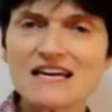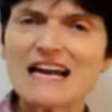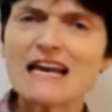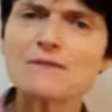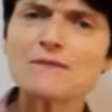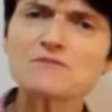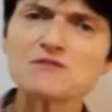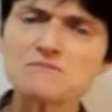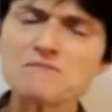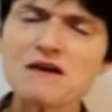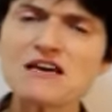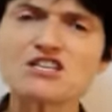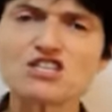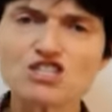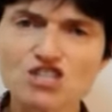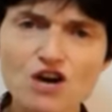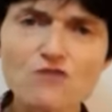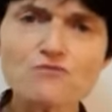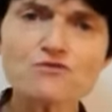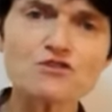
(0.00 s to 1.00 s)
eclipse may
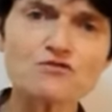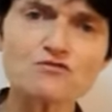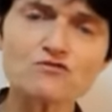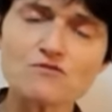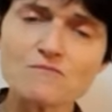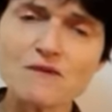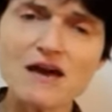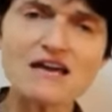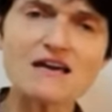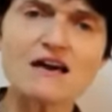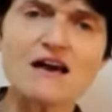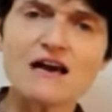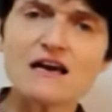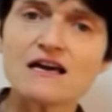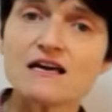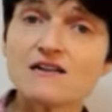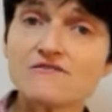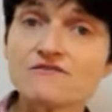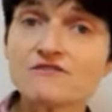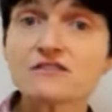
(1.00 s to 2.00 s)
show you. You may,
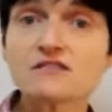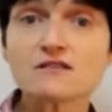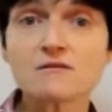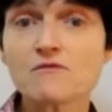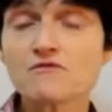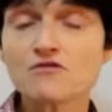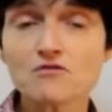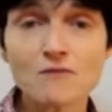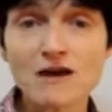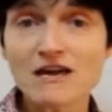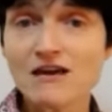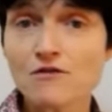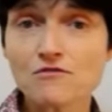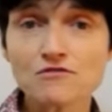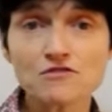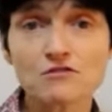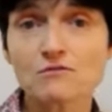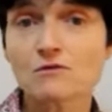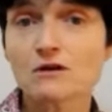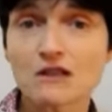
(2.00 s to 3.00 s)
even some of you may
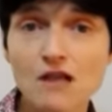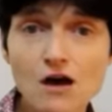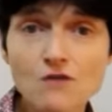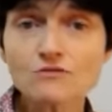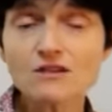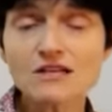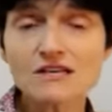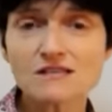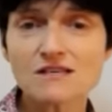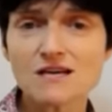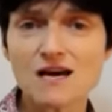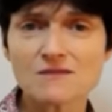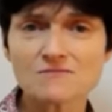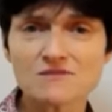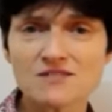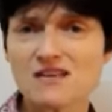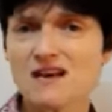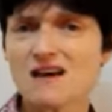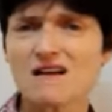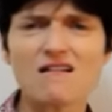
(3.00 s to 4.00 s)
go through a lonely
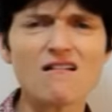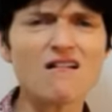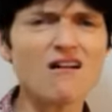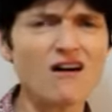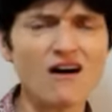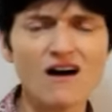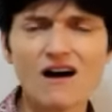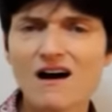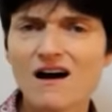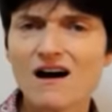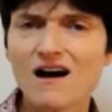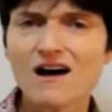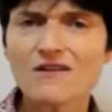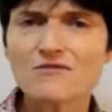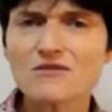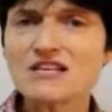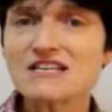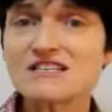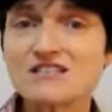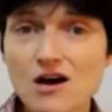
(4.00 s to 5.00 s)
time saying, oh, I
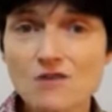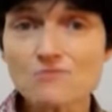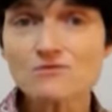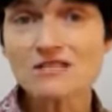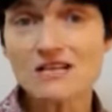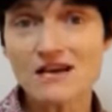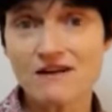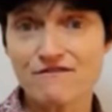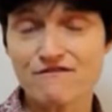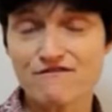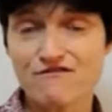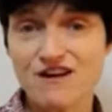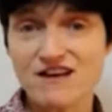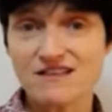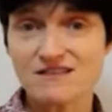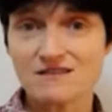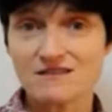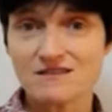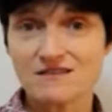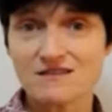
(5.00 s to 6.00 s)
really don't have
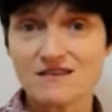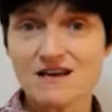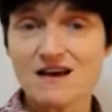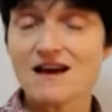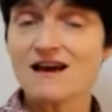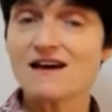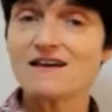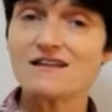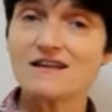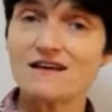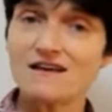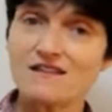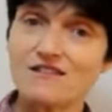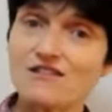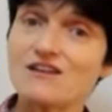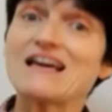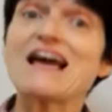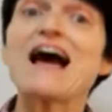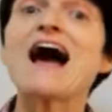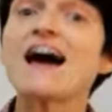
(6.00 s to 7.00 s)
friends,
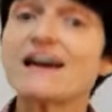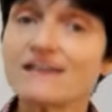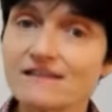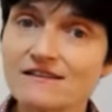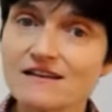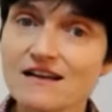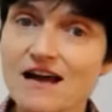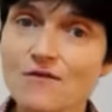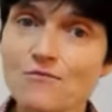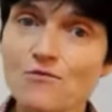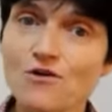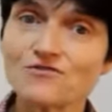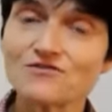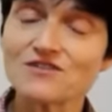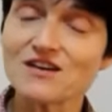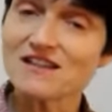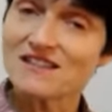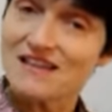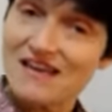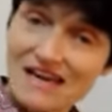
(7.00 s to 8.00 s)
the kind that I
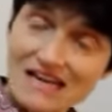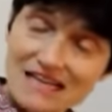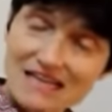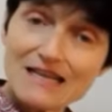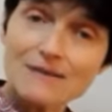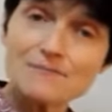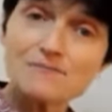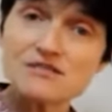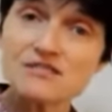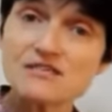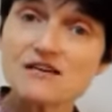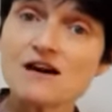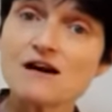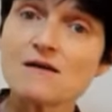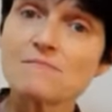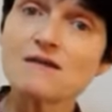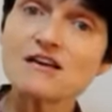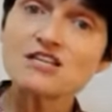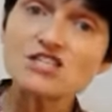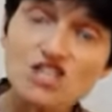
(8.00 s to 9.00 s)
want. And the eclipse
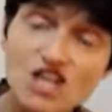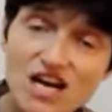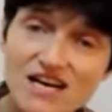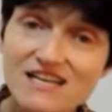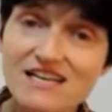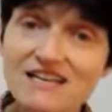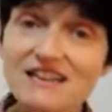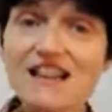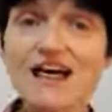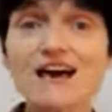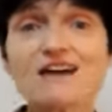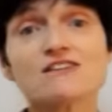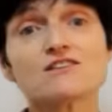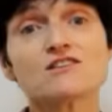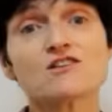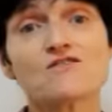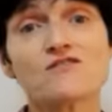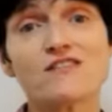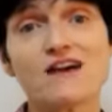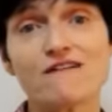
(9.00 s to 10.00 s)
may shine a
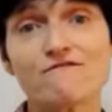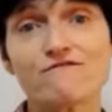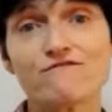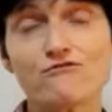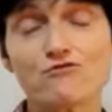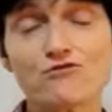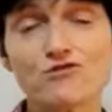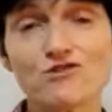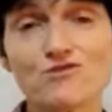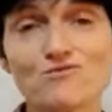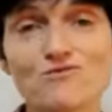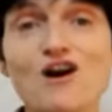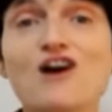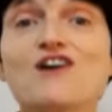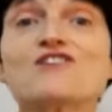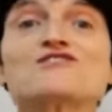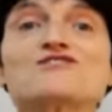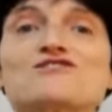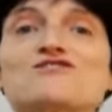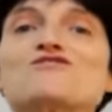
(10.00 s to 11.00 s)
light on that for you,
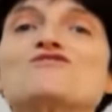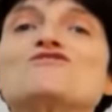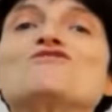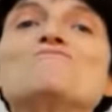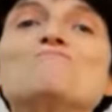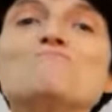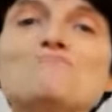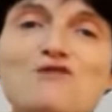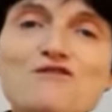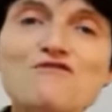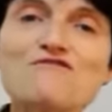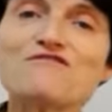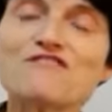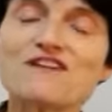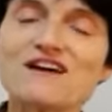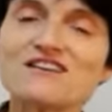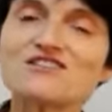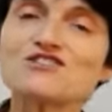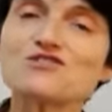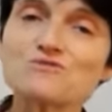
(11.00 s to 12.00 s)
so that you move
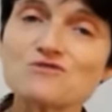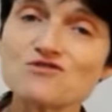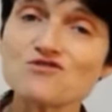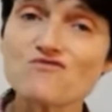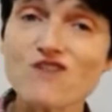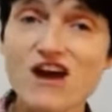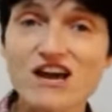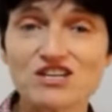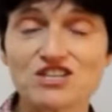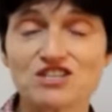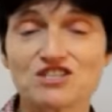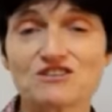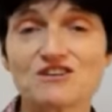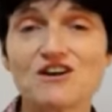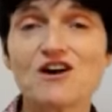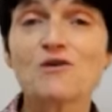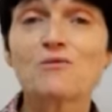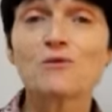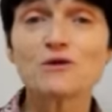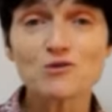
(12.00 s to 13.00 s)
into a
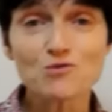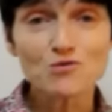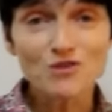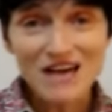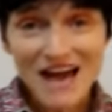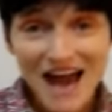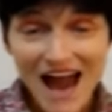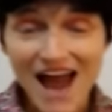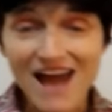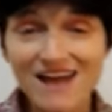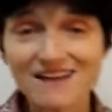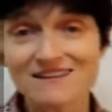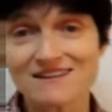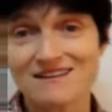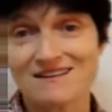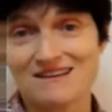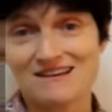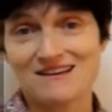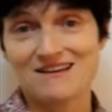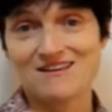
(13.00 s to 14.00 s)
direction where you
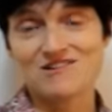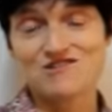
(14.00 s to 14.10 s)
can